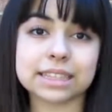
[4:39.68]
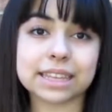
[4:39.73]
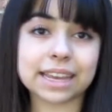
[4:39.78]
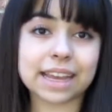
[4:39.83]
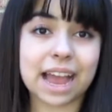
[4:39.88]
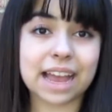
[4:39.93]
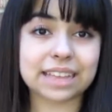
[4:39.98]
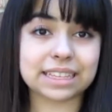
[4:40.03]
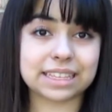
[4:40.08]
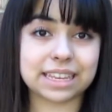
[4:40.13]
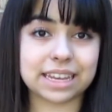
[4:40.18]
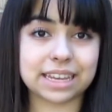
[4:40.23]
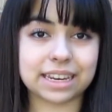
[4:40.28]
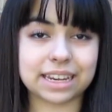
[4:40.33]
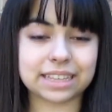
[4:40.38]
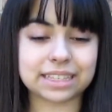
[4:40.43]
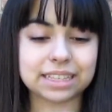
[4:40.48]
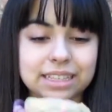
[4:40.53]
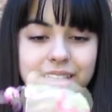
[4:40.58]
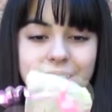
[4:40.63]
thing I see in
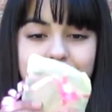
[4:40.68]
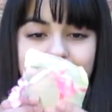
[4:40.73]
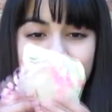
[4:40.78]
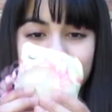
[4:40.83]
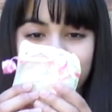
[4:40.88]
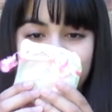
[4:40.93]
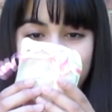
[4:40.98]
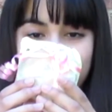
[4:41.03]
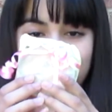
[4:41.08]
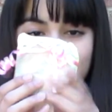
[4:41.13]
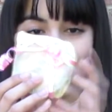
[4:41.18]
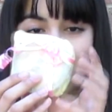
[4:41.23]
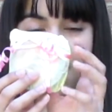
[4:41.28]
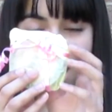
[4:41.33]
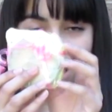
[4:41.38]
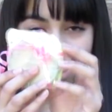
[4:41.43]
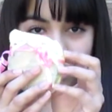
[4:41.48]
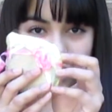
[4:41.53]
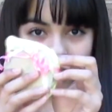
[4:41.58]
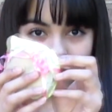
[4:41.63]
this is another
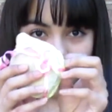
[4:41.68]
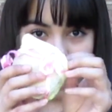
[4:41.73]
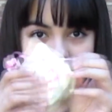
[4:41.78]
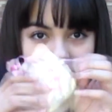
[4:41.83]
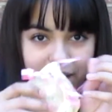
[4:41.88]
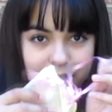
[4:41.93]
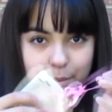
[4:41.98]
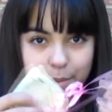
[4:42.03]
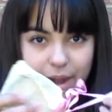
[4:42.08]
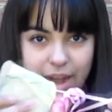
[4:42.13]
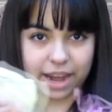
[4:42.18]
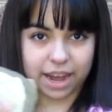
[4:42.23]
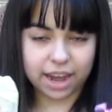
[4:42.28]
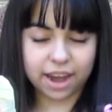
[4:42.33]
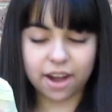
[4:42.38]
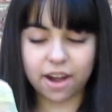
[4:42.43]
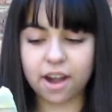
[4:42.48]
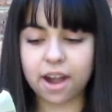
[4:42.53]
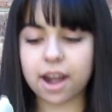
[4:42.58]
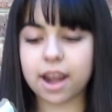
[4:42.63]
little item right
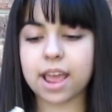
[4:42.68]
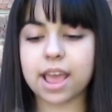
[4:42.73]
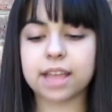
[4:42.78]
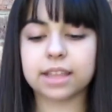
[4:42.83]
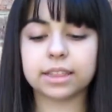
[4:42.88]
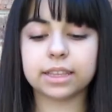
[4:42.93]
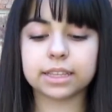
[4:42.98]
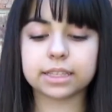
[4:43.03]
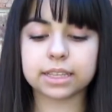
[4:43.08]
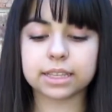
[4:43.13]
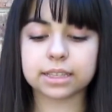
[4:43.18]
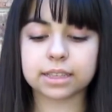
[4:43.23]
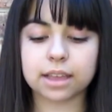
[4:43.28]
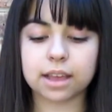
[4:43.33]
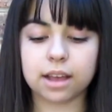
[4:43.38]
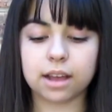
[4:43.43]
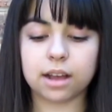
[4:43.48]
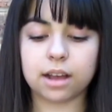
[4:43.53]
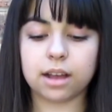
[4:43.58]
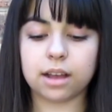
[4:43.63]
here, and this is
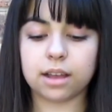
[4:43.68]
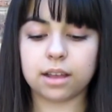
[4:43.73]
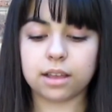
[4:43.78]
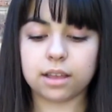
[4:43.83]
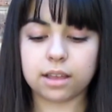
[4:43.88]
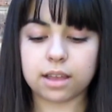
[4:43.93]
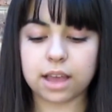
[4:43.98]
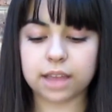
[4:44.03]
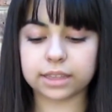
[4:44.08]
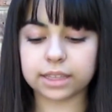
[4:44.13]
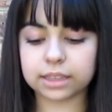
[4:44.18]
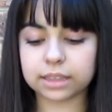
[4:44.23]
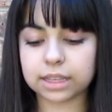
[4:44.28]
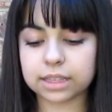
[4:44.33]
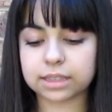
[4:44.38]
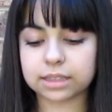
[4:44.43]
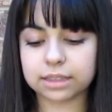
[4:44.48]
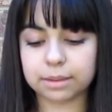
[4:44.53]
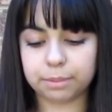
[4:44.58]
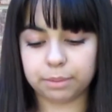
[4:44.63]
I think
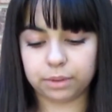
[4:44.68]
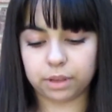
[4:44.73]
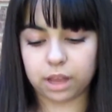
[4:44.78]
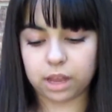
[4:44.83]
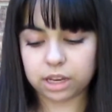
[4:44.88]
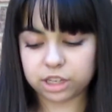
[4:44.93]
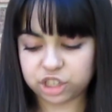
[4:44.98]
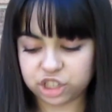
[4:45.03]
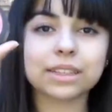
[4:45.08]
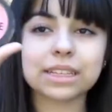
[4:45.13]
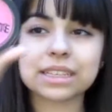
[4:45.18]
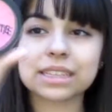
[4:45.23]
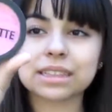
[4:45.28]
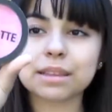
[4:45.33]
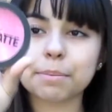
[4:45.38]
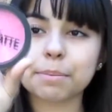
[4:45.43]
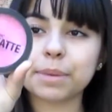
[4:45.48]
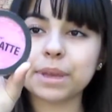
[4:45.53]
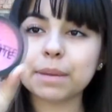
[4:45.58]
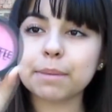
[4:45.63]
it's the blush. So this is the
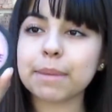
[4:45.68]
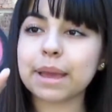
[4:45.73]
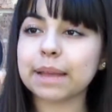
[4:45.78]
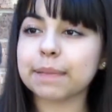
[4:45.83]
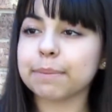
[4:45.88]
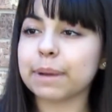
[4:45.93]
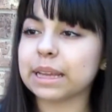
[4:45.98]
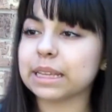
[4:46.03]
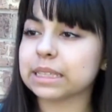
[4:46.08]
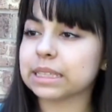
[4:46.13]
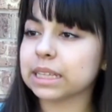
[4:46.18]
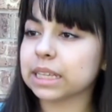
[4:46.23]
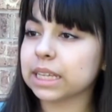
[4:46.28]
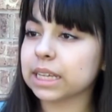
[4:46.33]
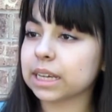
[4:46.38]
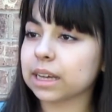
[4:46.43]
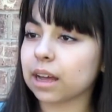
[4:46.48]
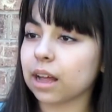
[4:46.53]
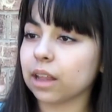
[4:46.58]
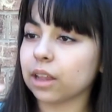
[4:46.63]
Be Matte by Silly
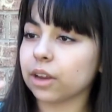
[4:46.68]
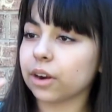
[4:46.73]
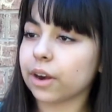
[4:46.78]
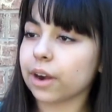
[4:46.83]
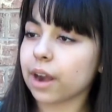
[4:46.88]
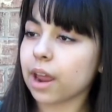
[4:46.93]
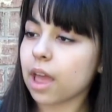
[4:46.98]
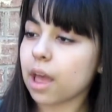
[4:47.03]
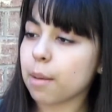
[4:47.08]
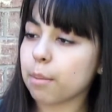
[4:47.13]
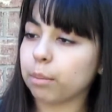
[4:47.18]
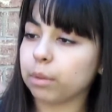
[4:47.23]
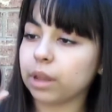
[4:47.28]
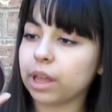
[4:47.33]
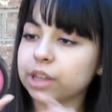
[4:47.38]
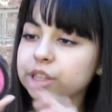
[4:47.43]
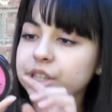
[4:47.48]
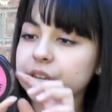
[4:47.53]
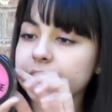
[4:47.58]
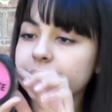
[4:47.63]
Color
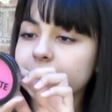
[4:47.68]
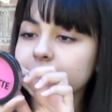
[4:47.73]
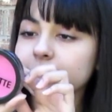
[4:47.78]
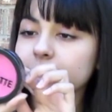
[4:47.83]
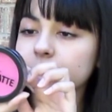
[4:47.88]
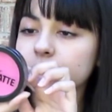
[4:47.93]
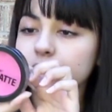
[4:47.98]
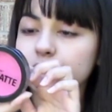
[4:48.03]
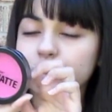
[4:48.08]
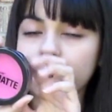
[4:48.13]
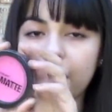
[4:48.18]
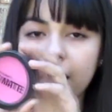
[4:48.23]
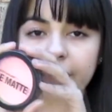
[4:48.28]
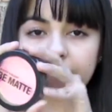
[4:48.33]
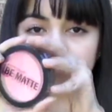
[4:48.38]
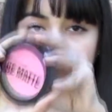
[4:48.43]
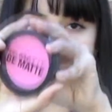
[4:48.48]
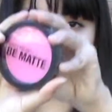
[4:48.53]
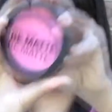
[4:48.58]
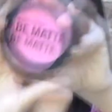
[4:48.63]
blush, and it's in
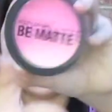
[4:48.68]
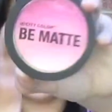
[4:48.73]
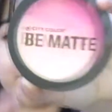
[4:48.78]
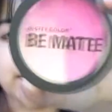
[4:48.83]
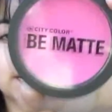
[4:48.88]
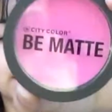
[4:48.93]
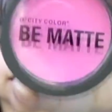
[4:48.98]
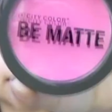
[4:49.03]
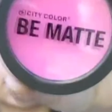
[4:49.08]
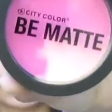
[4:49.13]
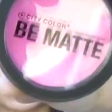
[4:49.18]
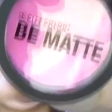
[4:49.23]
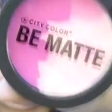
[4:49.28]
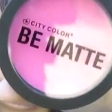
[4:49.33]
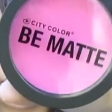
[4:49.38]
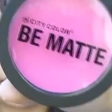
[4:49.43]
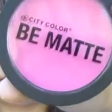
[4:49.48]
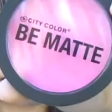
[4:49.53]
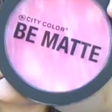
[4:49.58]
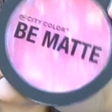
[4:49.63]
dragon fruit, and it looks like
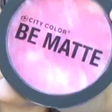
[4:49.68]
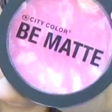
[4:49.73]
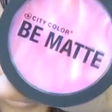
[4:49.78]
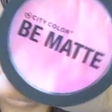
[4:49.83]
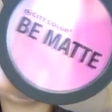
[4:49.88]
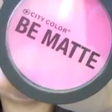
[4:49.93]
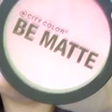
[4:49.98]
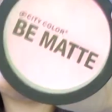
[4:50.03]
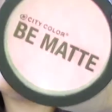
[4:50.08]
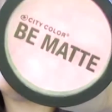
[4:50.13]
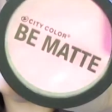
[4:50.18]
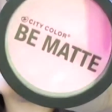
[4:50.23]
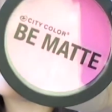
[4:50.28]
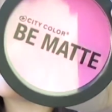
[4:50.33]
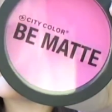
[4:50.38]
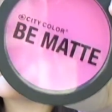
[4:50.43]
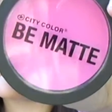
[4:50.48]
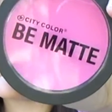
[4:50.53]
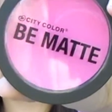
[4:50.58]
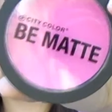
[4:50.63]
that. It's like a hot pink
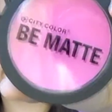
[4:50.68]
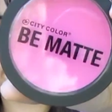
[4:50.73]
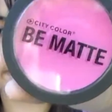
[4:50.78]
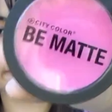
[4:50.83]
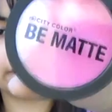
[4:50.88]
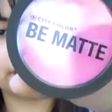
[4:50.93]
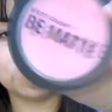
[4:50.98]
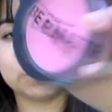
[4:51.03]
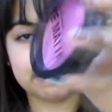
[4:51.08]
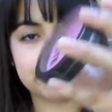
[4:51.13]
color. It's really